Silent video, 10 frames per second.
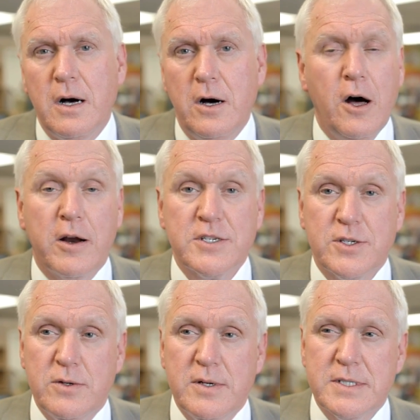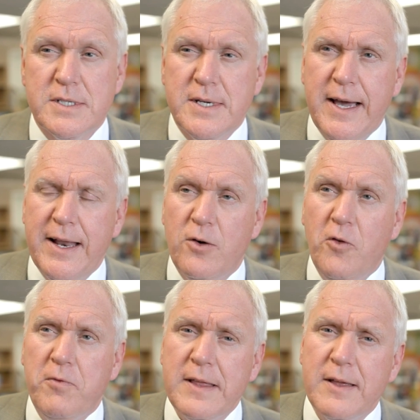all our schools and
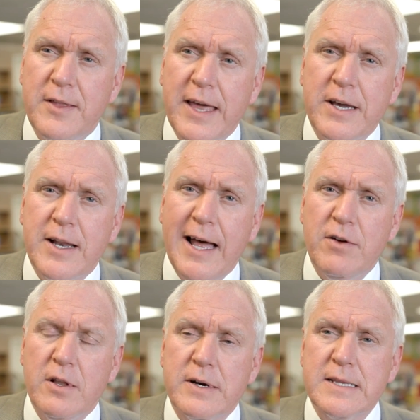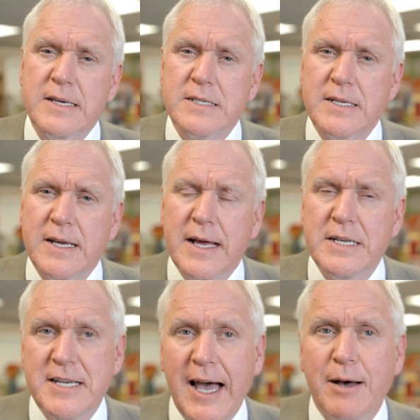hopefully that they could have a look at this and, and
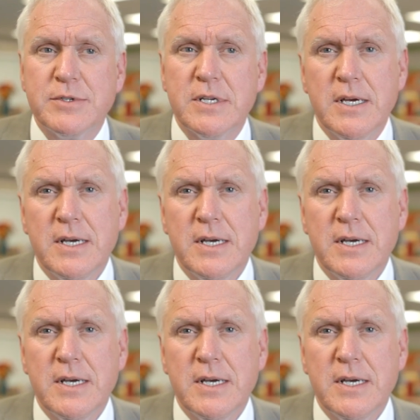adapt